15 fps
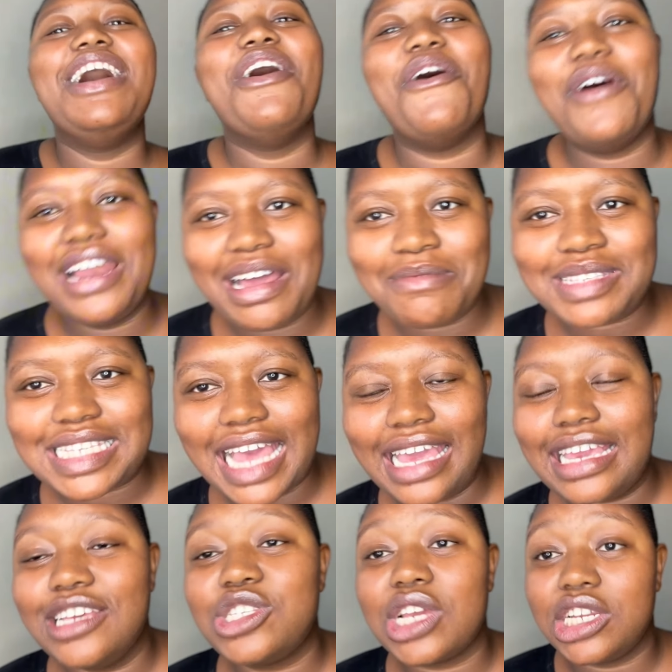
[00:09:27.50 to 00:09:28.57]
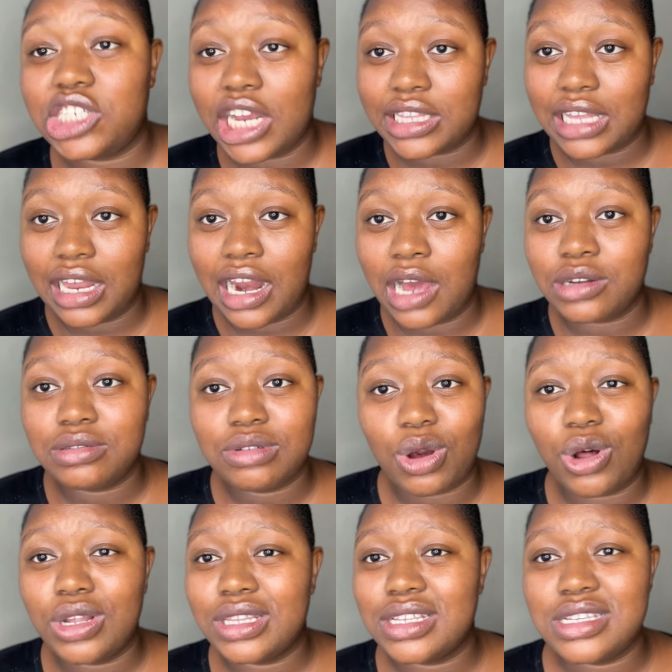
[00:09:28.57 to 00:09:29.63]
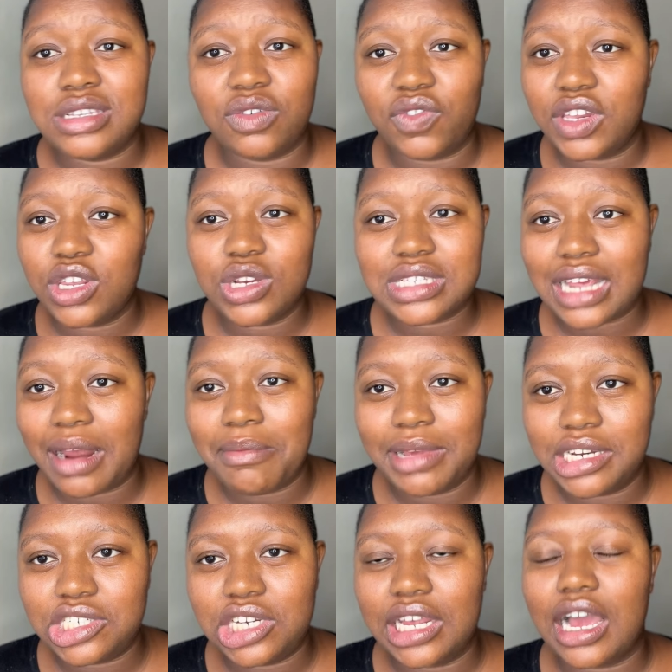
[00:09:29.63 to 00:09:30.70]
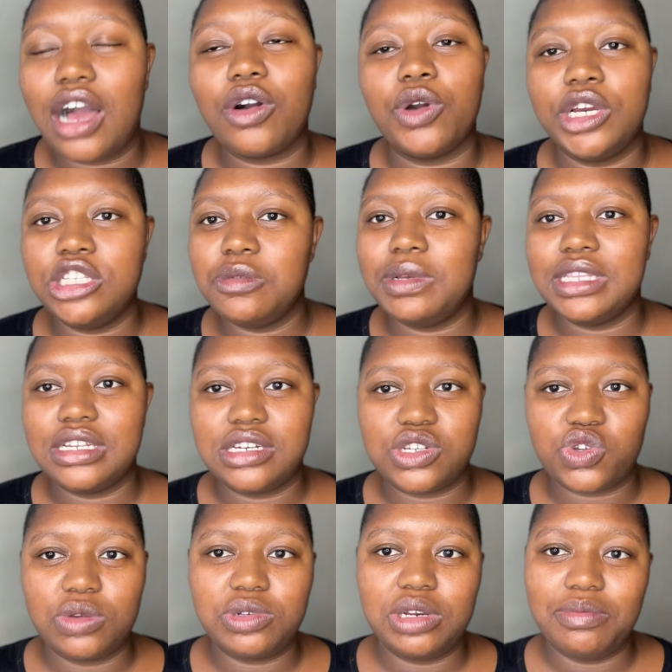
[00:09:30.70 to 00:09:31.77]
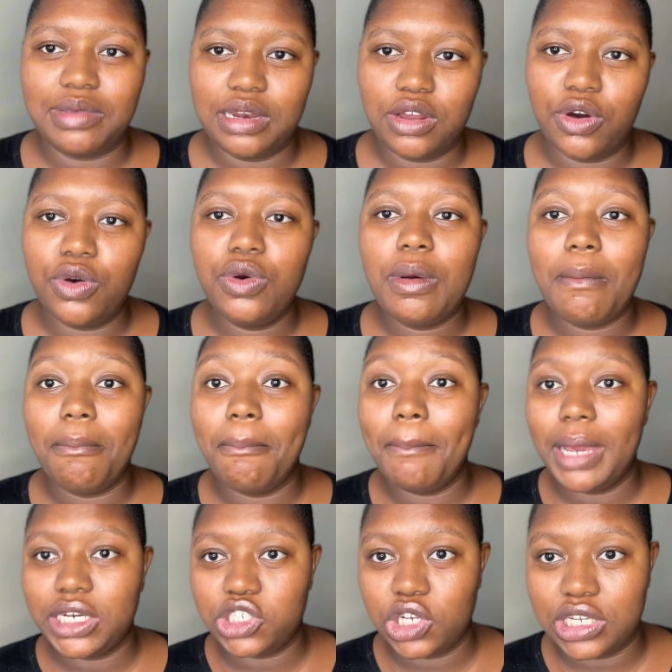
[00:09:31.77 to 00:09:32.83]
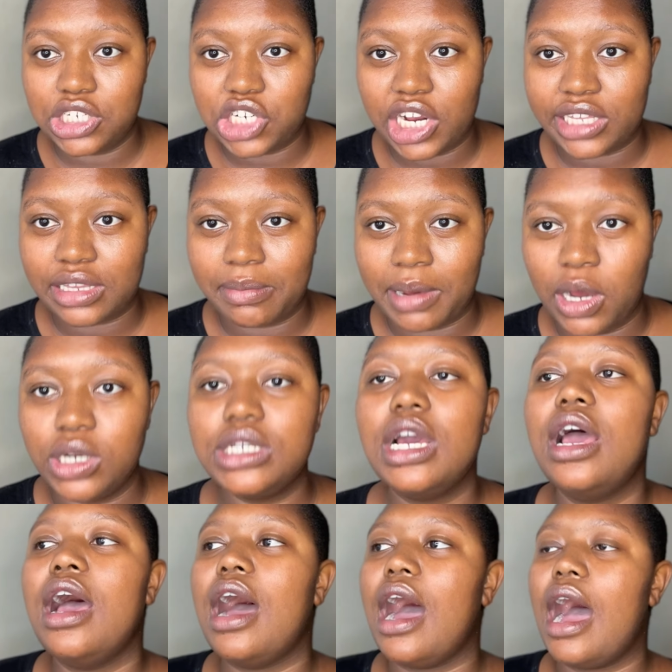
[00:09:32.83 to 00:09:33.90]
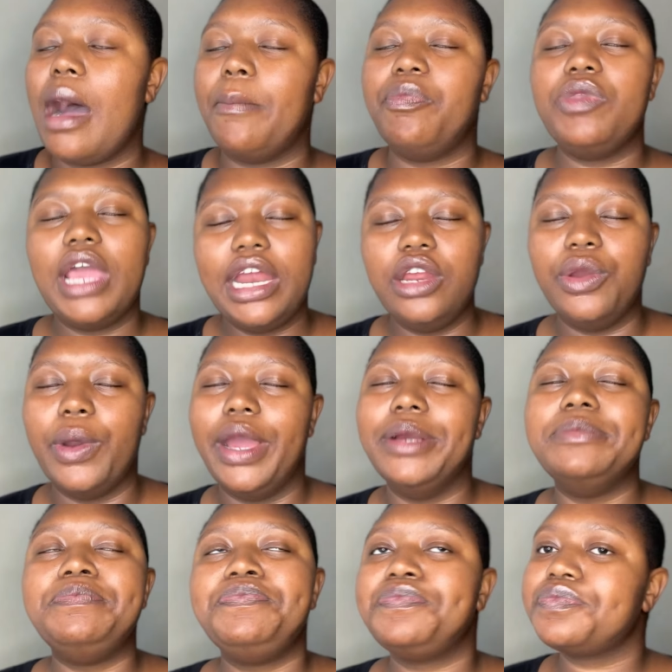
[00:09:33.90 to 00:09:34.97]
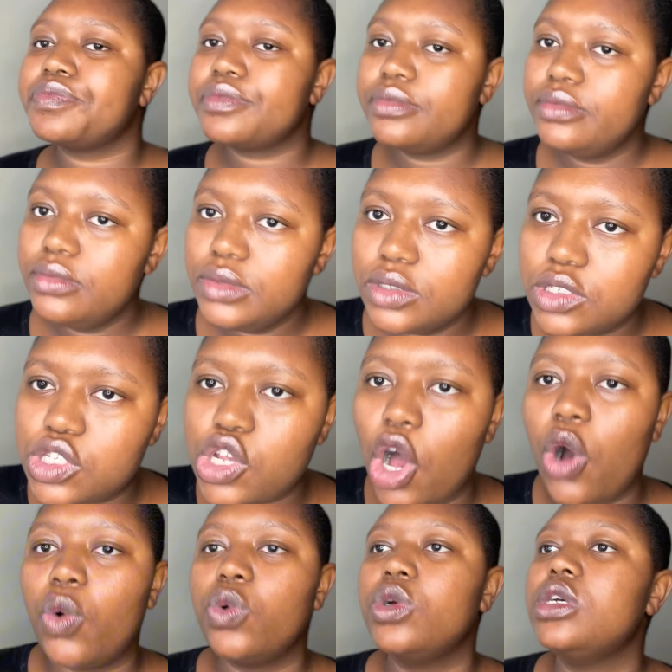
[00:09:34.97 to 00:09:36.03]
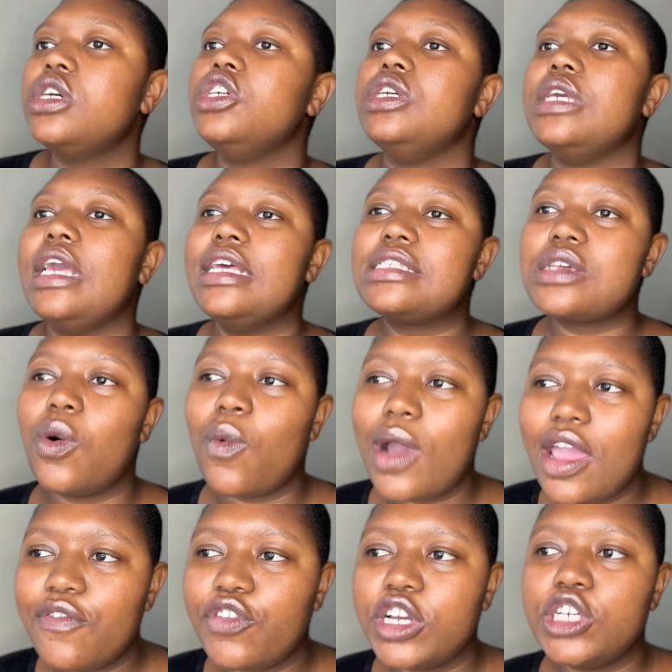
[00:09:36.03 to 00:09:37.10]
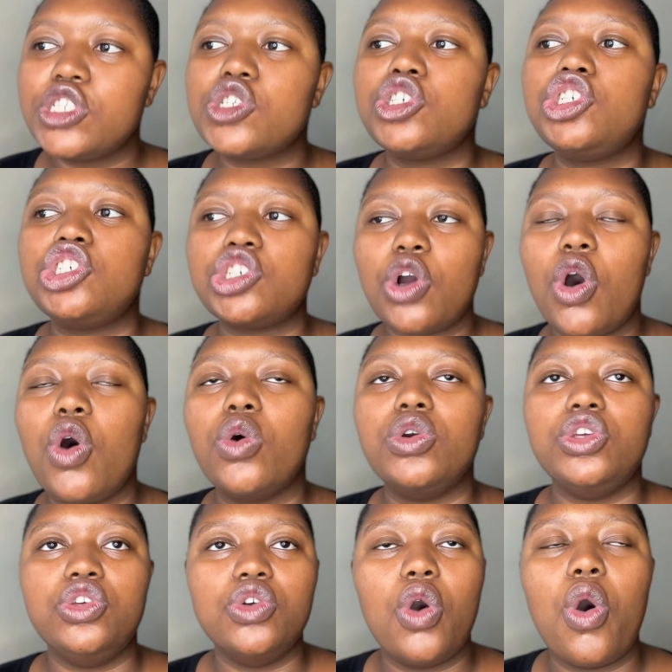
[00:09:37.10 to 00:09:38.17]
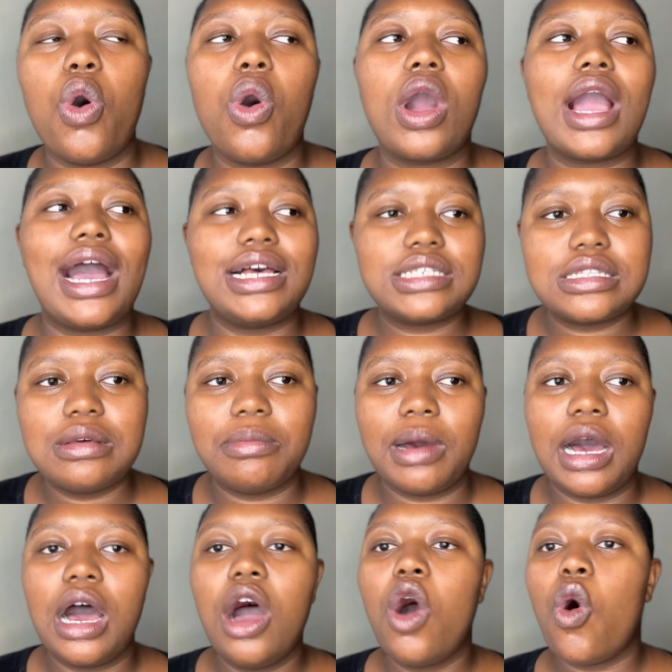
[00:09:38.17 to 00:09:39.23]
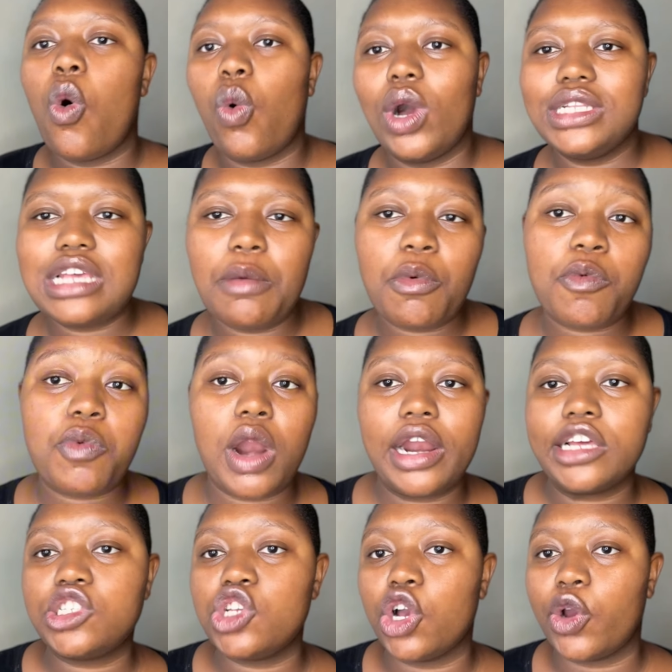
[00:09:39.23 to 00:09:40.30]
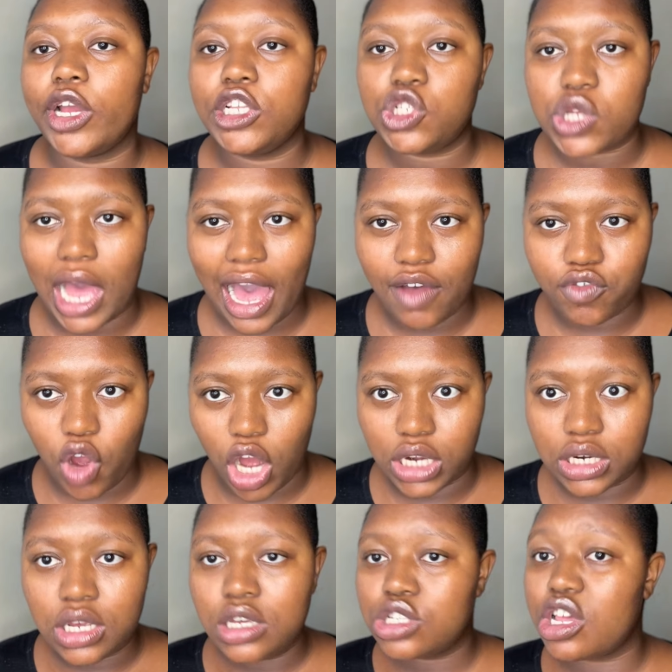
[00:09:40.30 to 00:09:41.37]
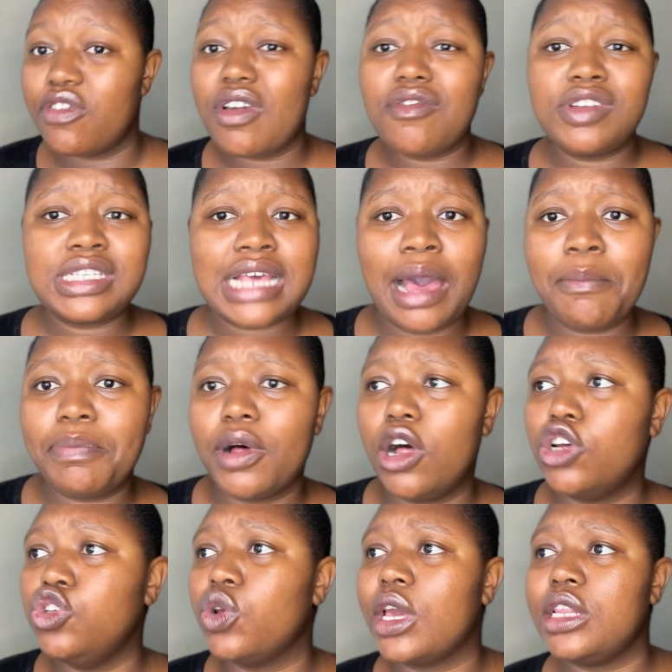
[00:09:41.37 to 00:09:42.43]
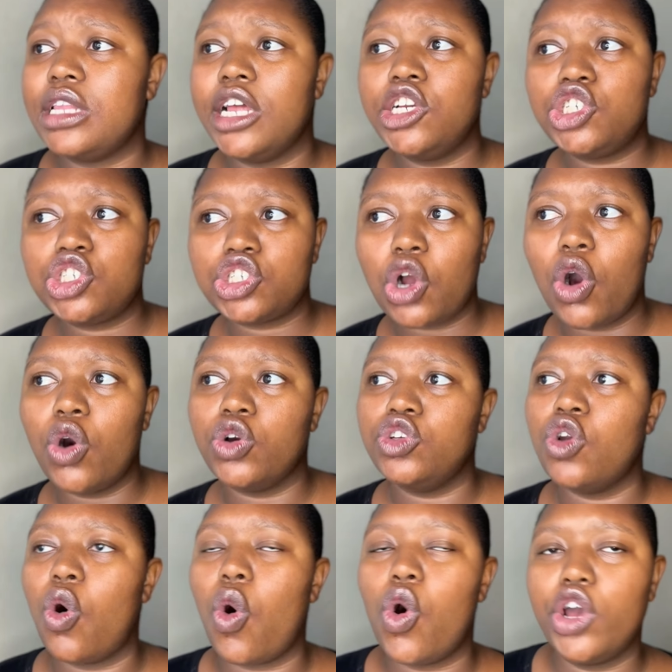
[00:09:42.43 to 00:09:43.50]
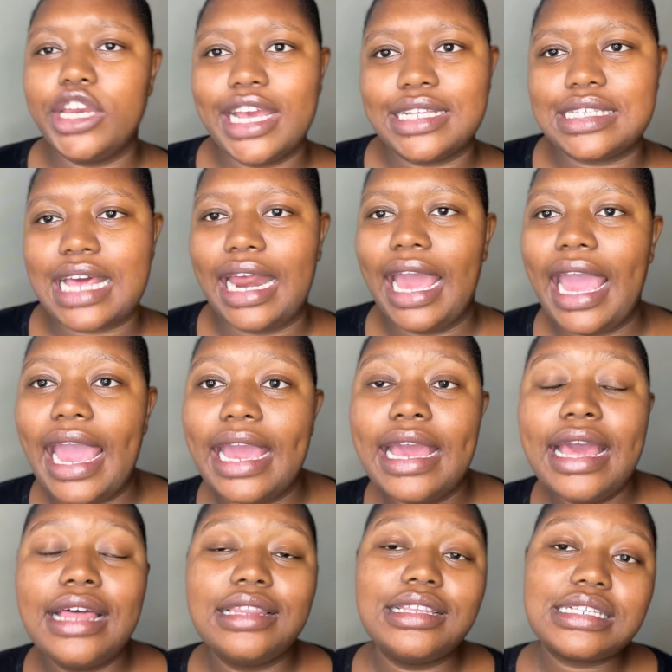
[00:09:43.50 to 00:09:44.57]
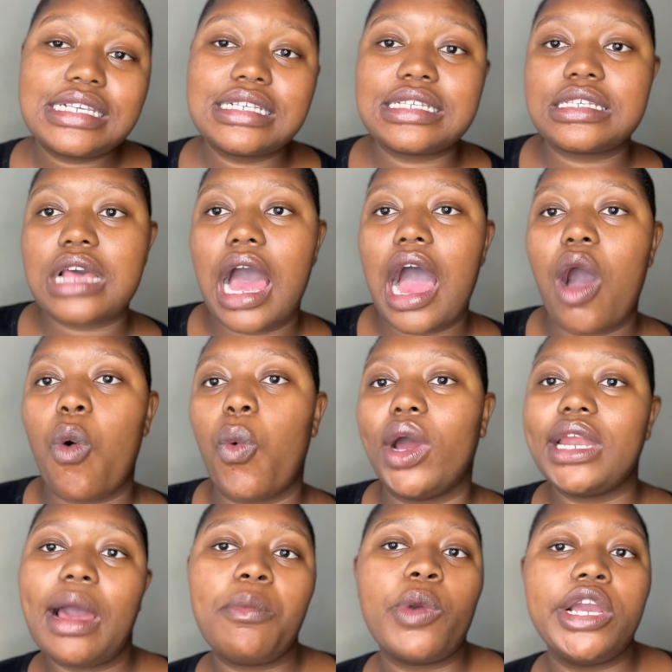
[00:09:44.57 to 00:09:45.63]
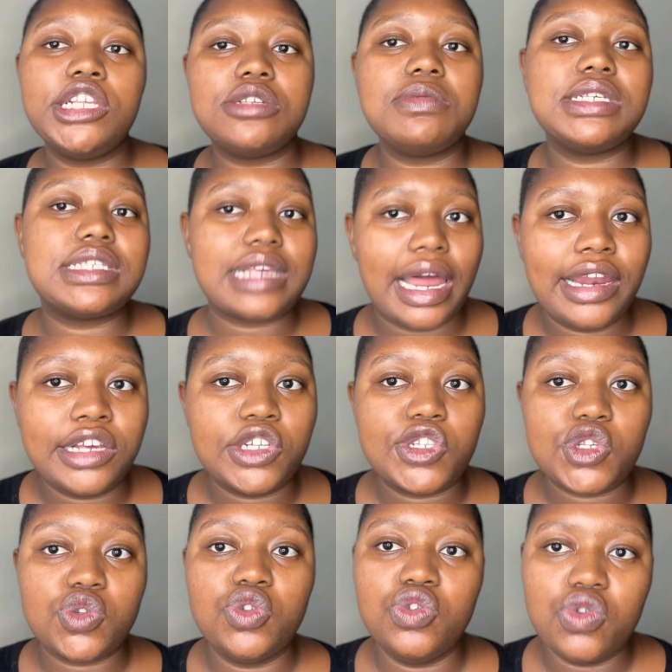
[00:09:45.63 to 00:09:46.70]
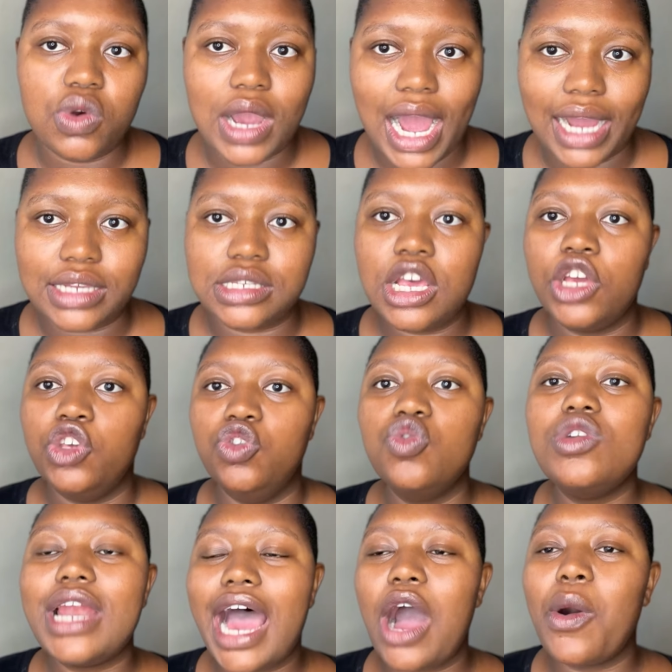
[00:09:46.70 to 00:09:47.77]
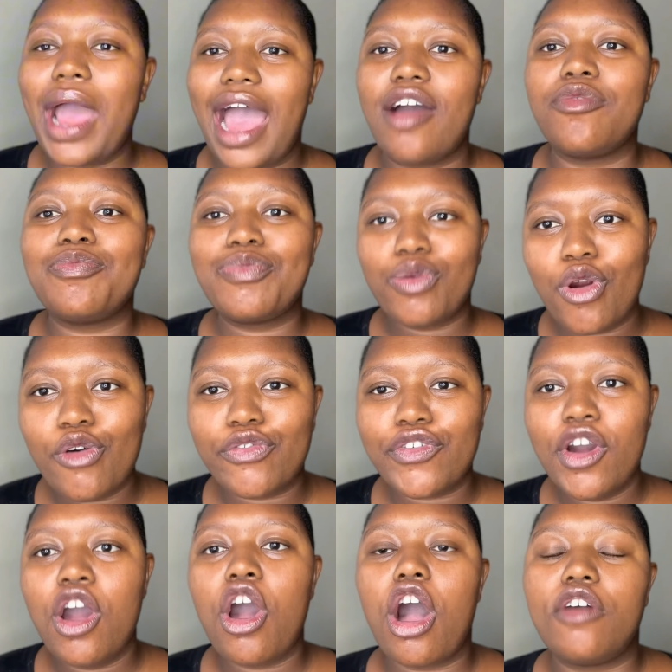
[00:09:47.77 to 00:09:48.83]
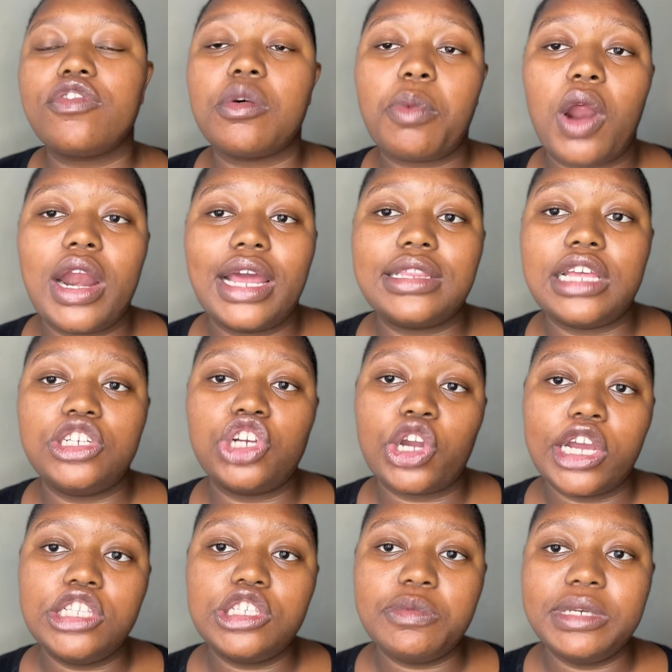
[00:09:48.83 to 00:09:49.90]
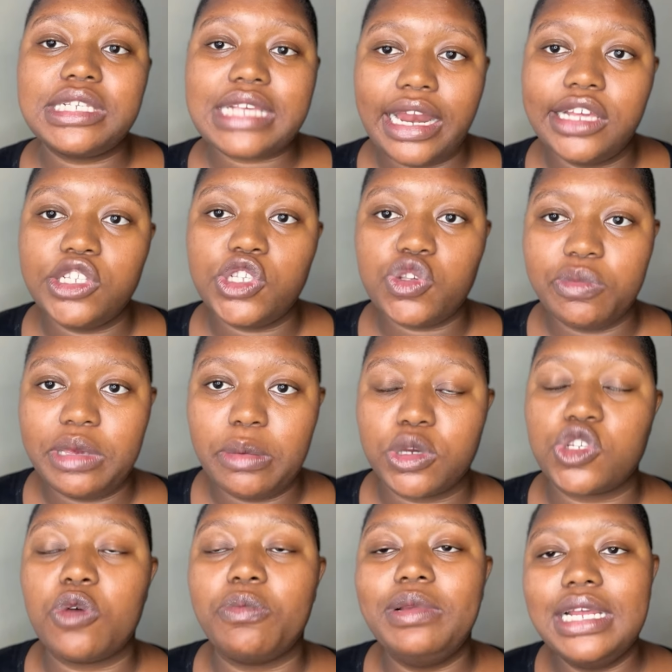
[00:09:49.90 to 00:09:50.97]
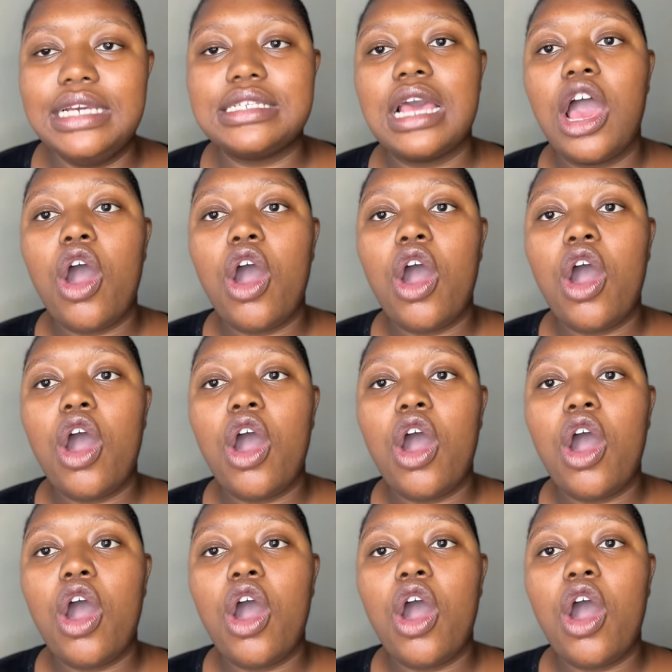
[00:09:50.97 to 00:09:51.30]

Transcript: all i'm saying is you can check that out all these videos that i'm mentioning are going to be in the description below make sure you check them out um anyway so it's a way for you to show your customer what type of products you're going to have on. So if you have a sample, you can then show your audience that, hey, this is uh, what I'm going to be selling to you guys. You now have proof of the product that you're going to be selling to people. So please